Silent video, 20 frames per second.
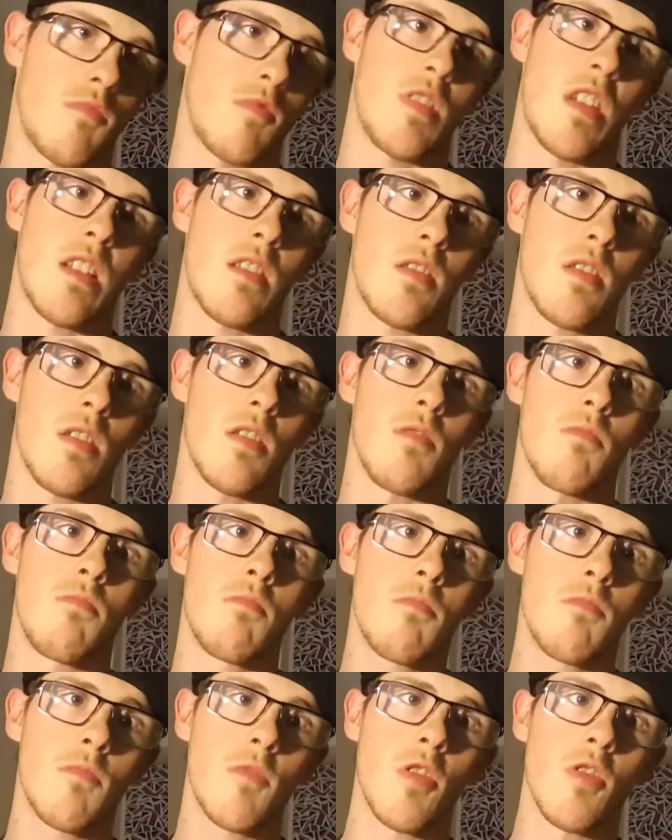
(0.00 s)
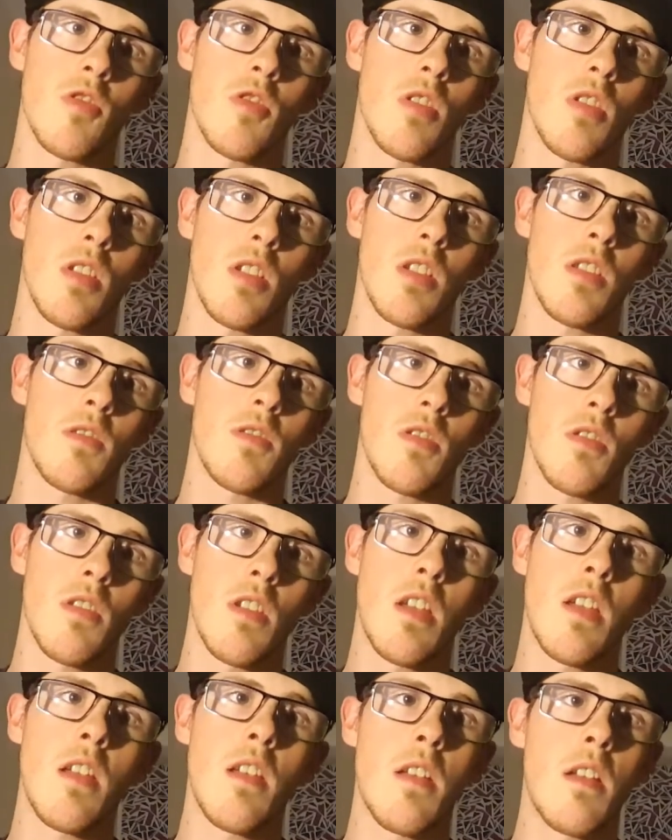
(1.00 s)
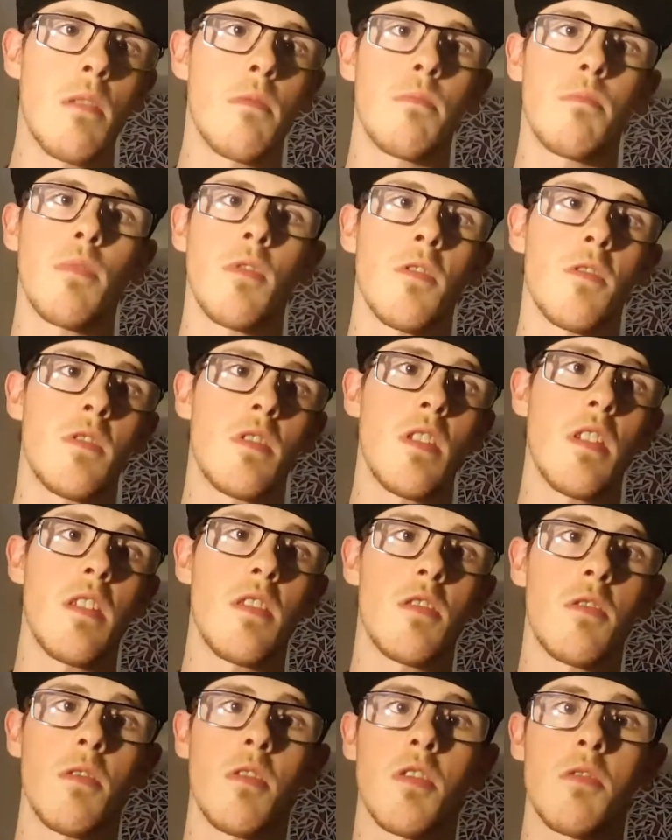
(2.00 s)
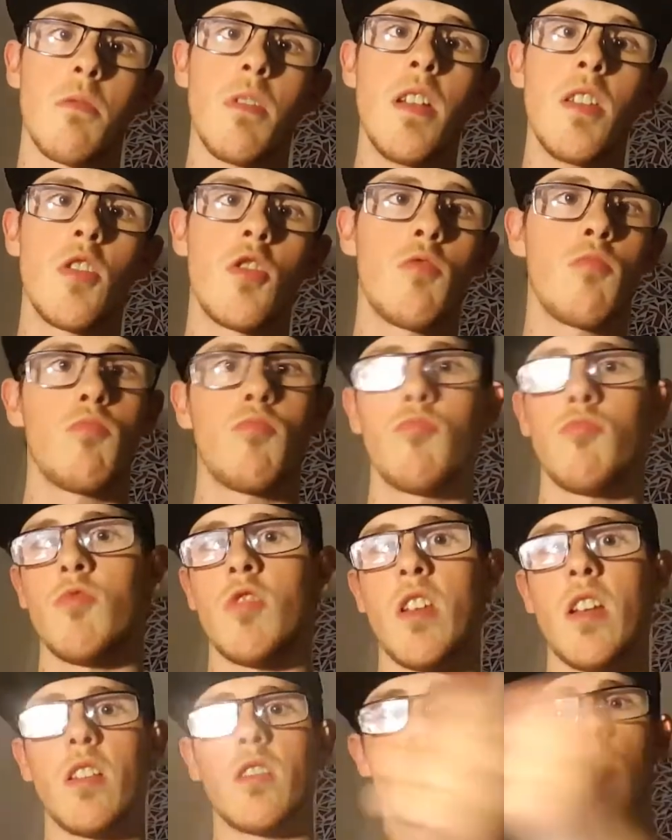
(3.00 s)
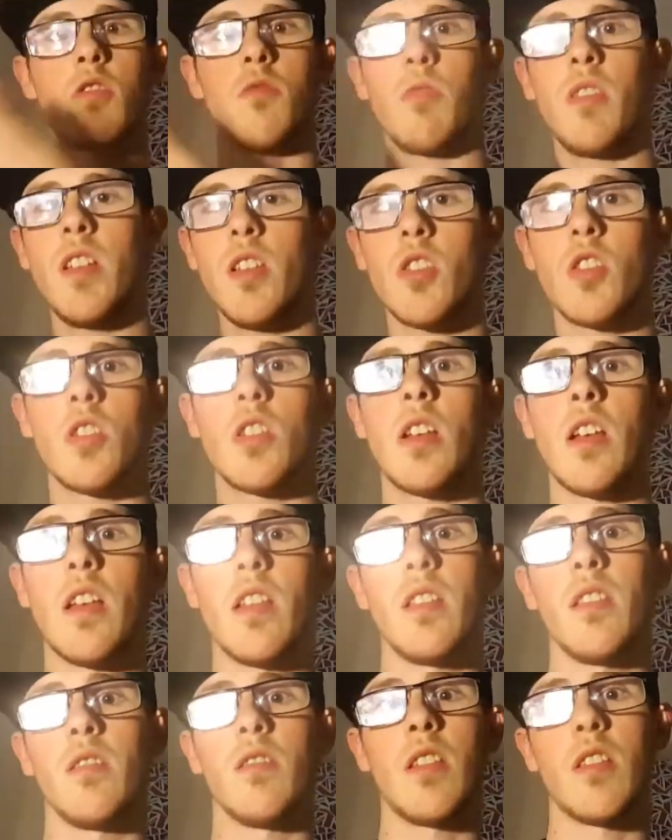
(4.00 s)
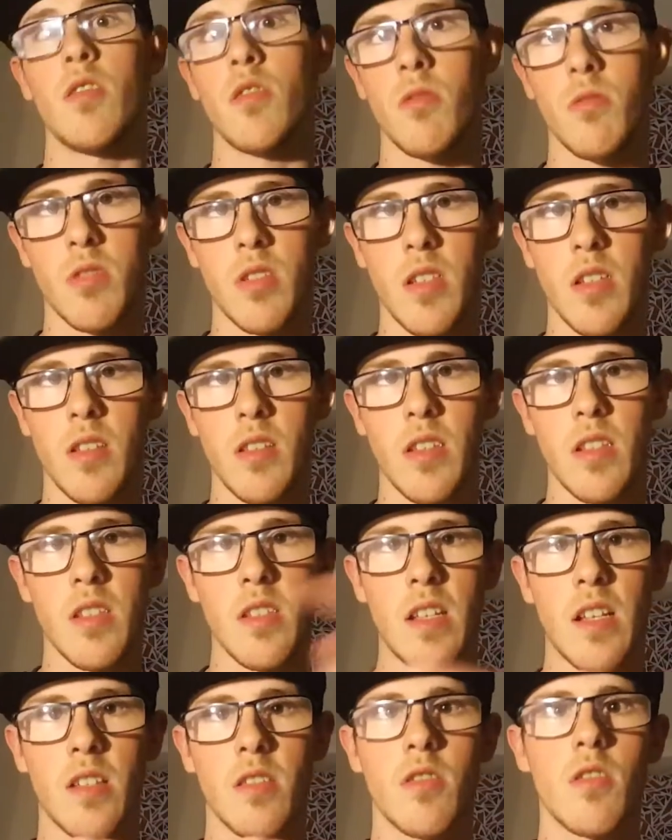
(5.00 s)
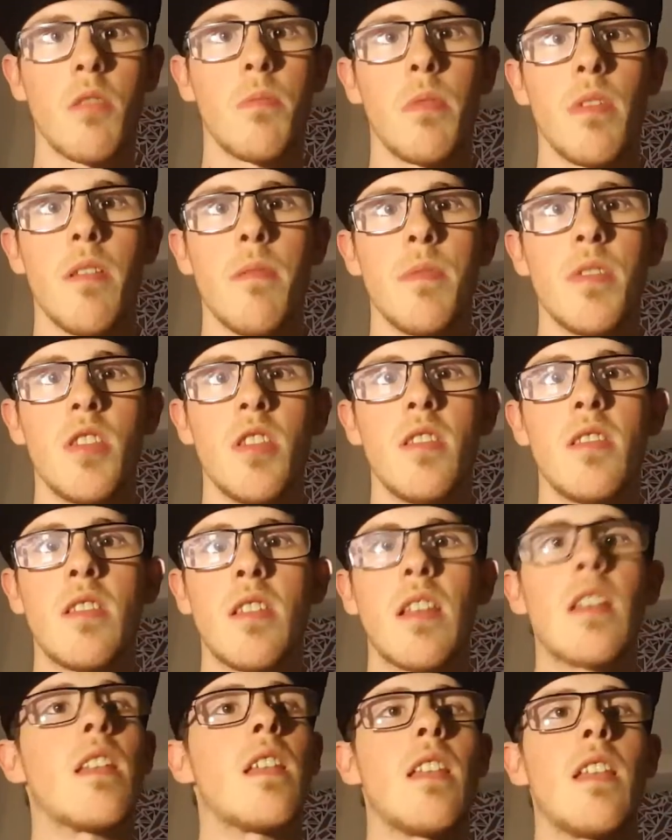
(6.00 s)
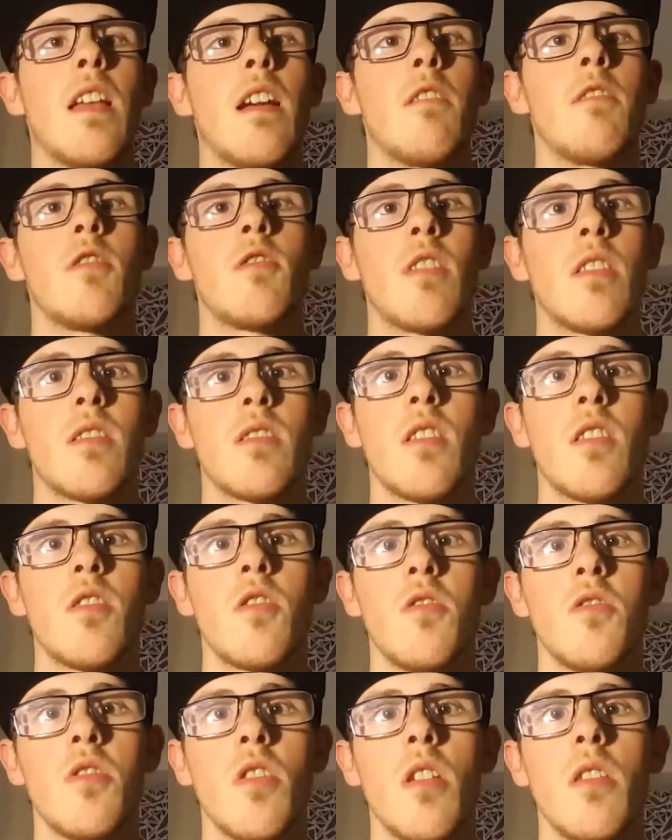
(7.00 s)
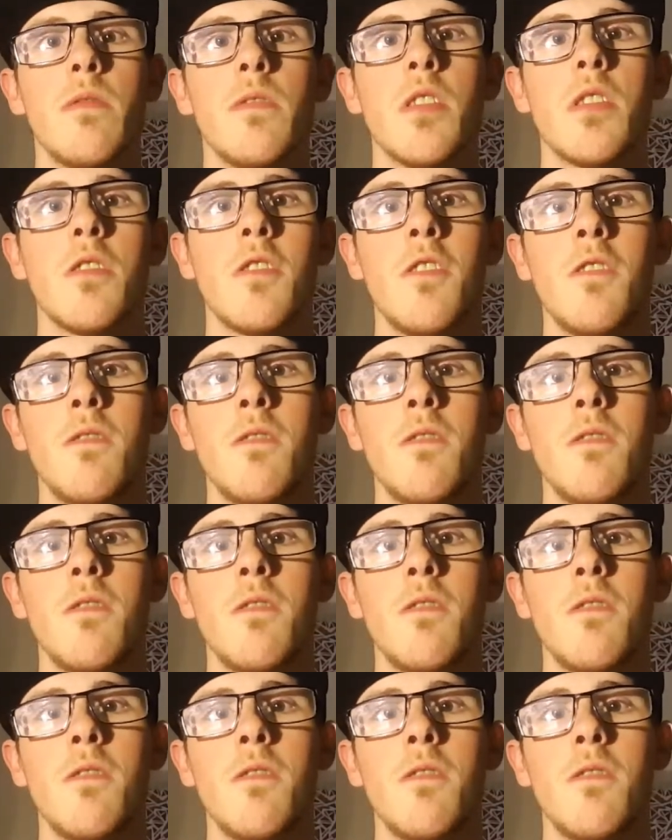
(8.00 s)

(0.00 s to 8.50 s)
Takes her controllers, plugs it into a switch, takes the switch, and as you'll see in these next couple of images, how it transitions over.